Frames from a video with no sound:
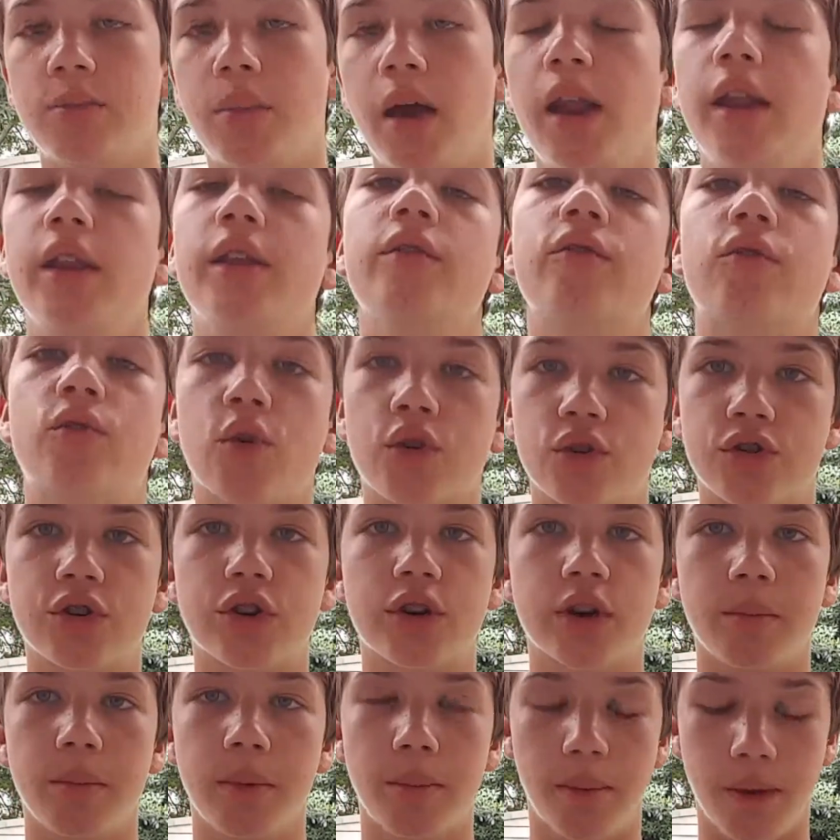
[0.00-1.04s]
but of course they're
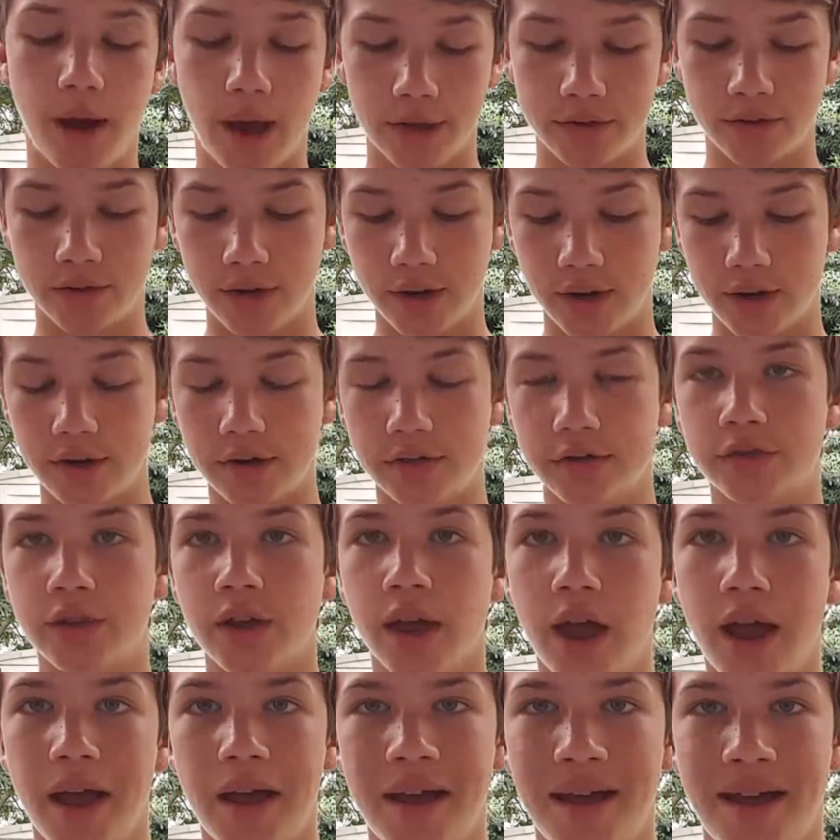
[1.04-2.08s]
going to be plastic because
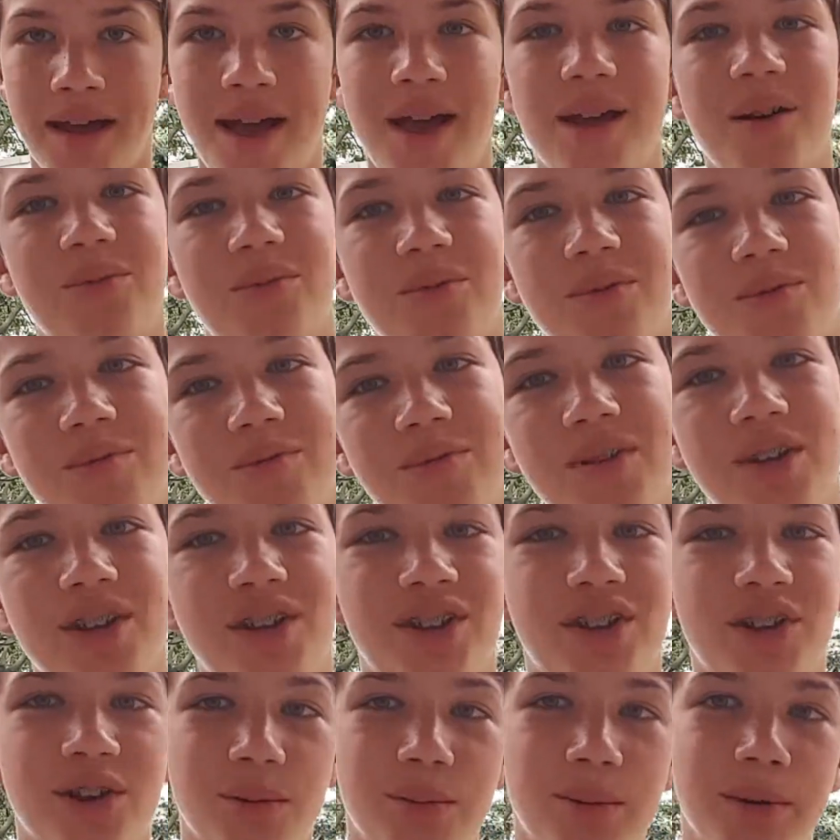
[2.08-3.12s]
I don't really
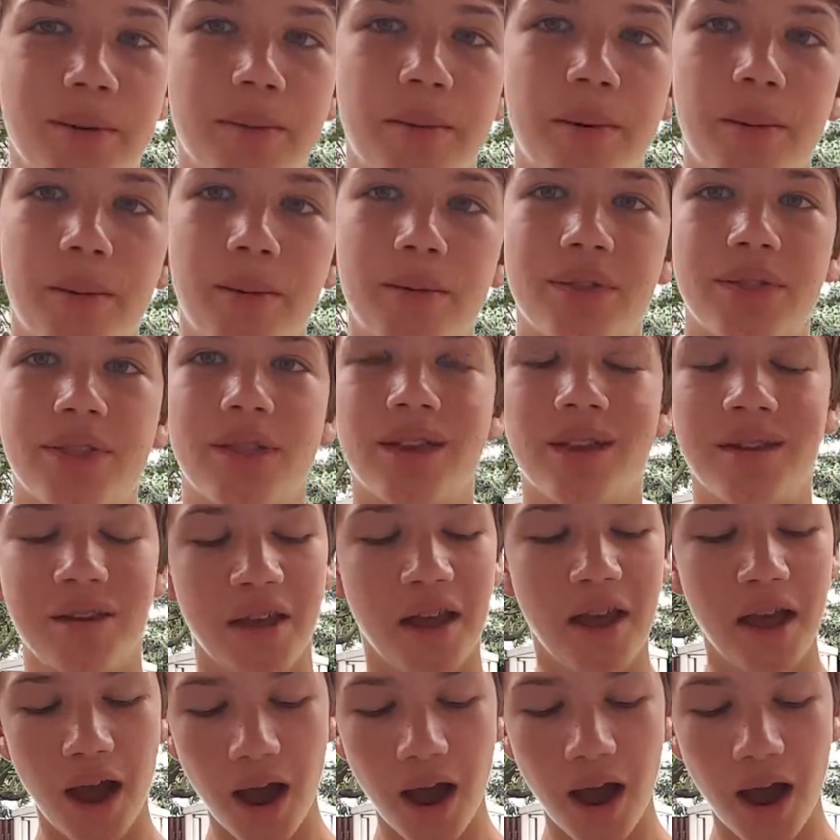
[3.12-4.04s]
kill people with it.